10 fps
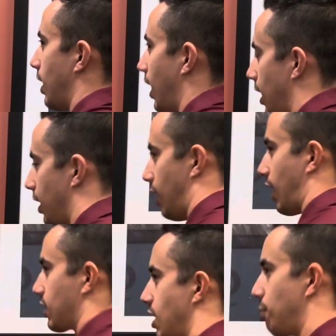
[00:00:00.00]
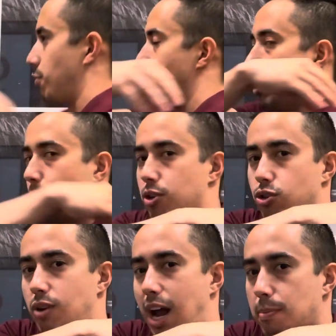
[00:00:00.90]
And then the next step will be upper
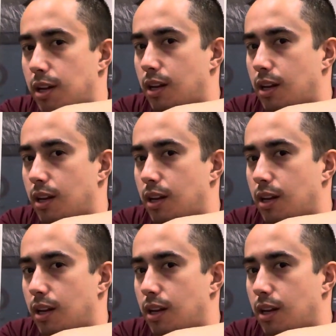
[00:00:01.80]
trap,